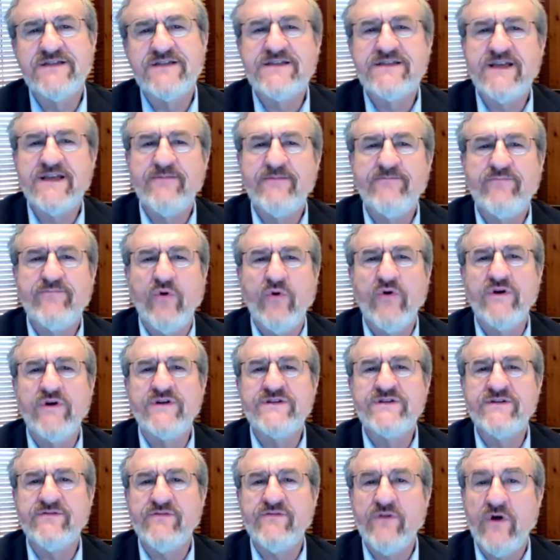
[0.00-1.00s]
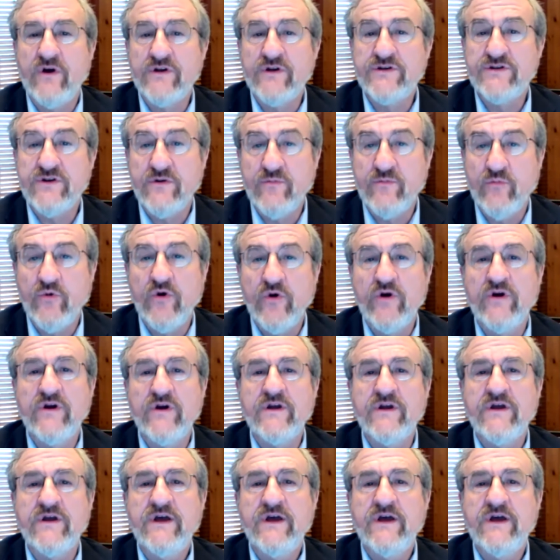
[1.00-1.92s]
the importance of long-term work